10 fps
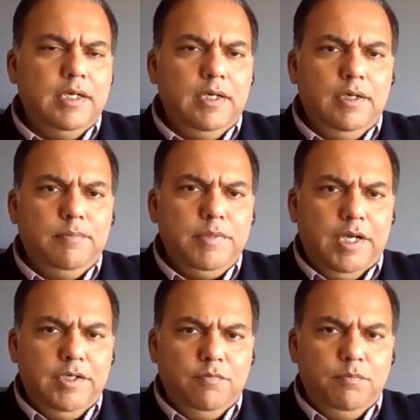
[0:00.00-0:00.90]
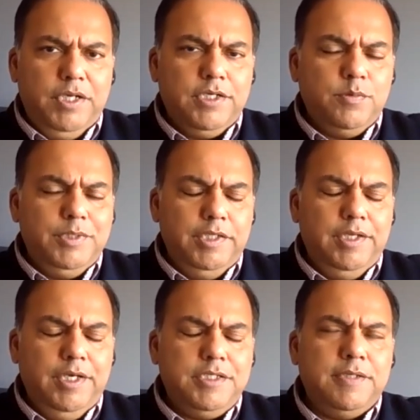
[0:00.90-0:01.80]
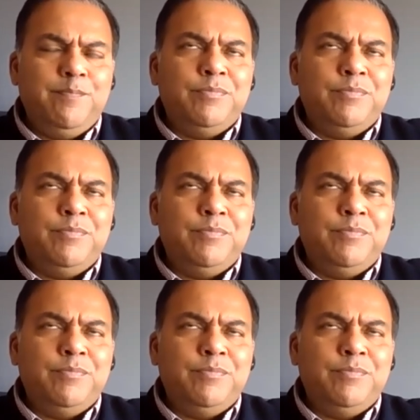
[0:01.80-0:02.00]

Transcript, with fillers: uh, kind of buckets within that.